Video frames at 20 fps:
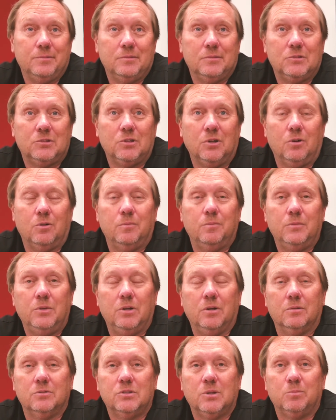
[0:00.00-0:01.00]
So
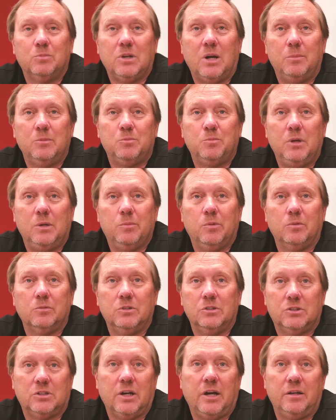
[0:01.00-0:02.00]
sometimes people
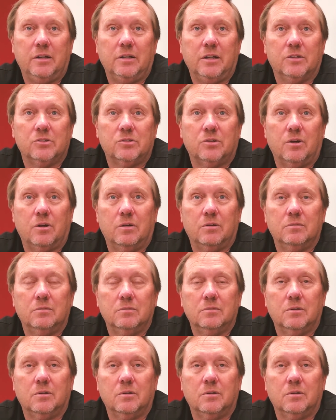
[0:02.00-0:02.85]
decide against our